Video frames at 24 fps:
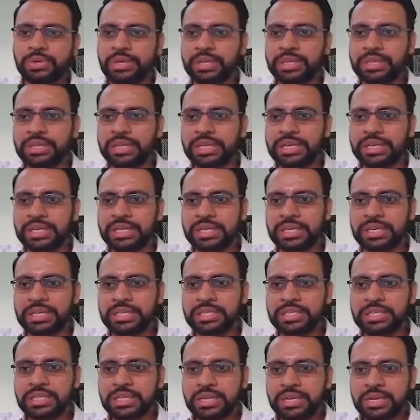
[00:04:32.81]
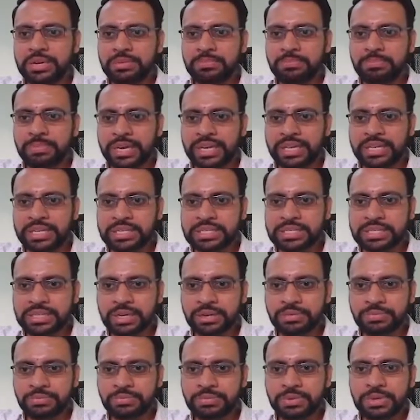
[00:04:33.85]
in that case, minus
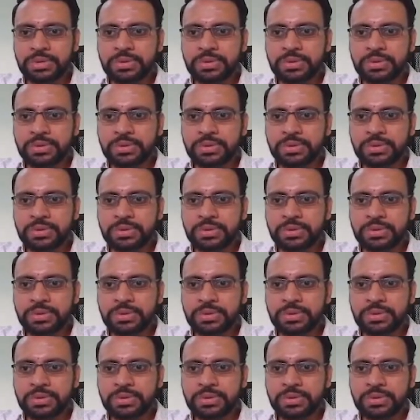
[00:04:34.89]
of